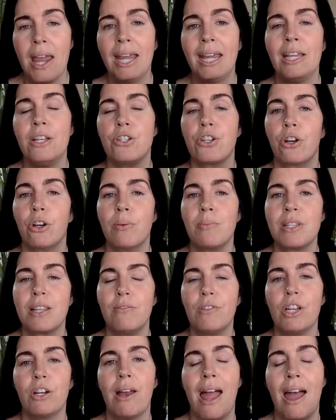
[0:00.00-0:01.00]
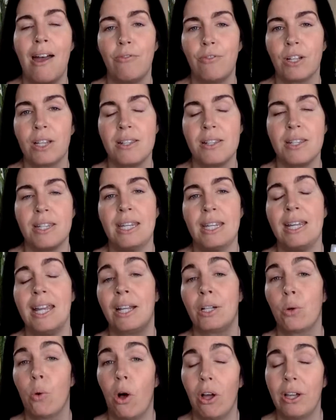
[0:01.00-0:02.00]
in terms of their efficacy
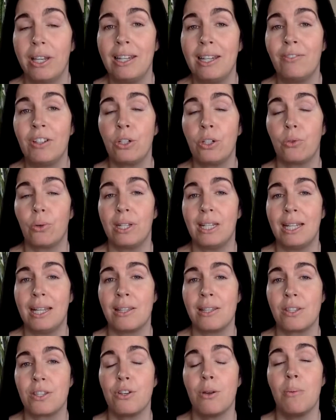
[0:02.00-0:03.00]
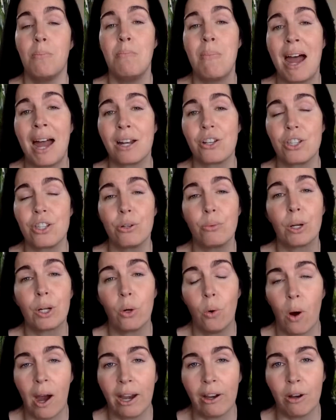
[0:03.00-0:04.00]
and quality of ingredients to match the
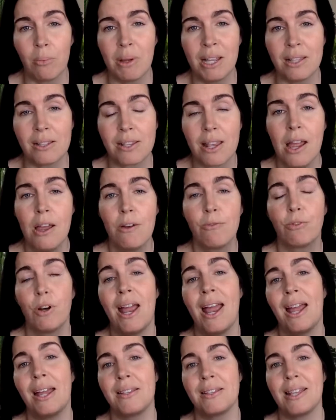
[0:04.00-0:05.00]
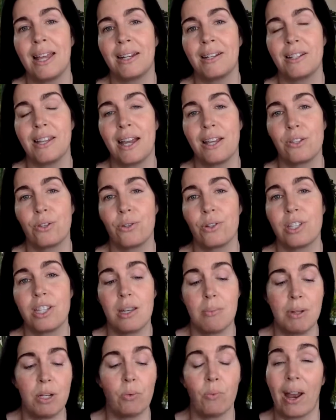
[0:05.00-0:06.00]
requirements for hand sanitizers to
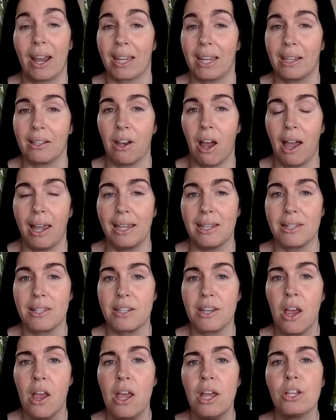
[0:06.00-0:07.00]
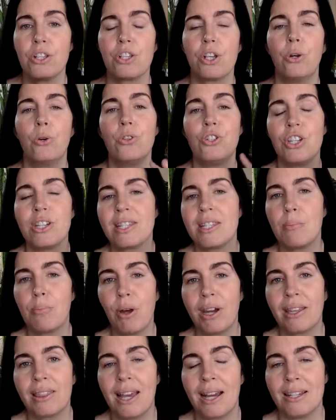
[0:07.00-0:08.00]
be recognized. So just to
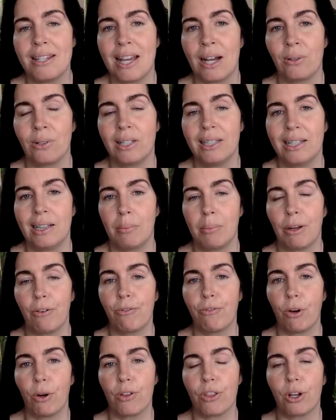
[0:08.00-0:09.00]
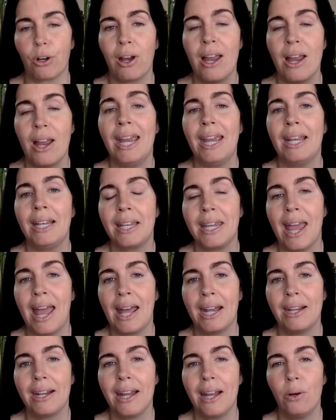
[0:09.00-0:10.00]
break that down a little bit further, in
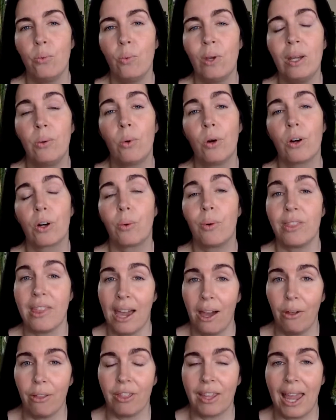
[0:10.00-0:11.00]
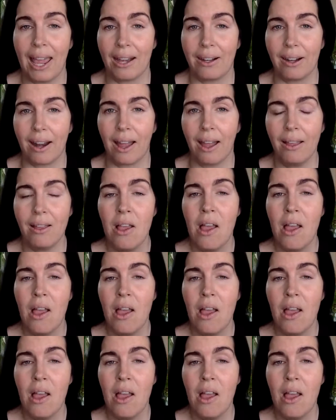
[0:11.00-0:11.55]
Canada, we work with Health Canada,